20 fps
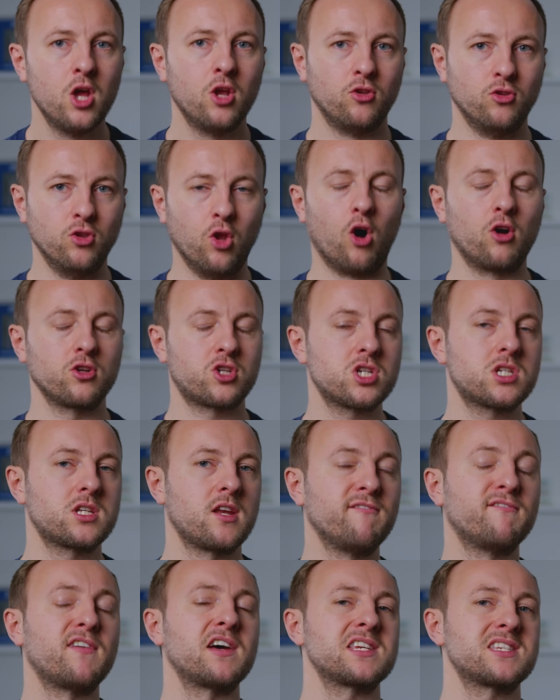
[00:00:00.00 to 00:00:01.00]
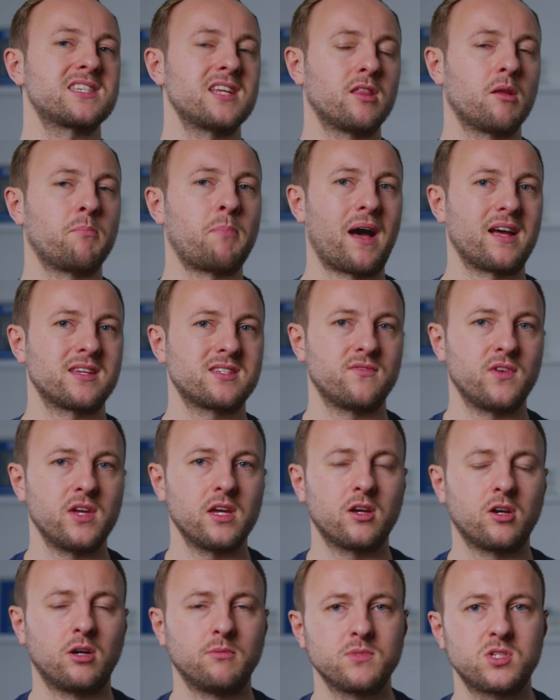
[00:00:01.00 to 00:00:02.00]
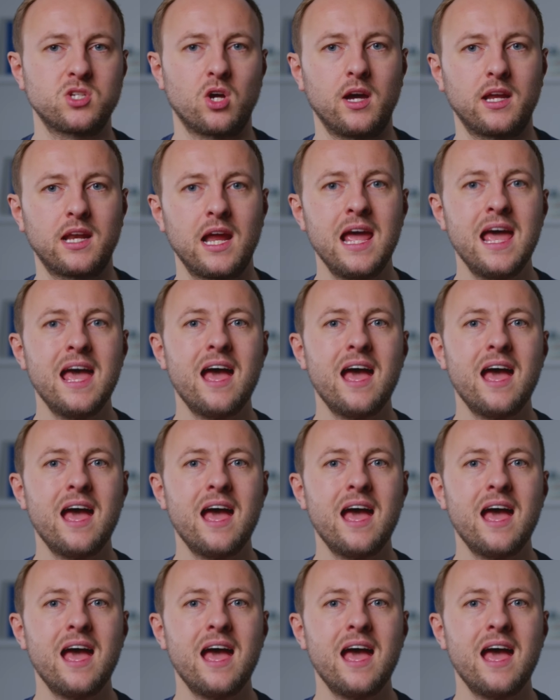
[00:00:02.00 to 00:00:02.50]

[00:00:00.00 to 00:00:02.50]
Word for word: not just invest in the passive income side.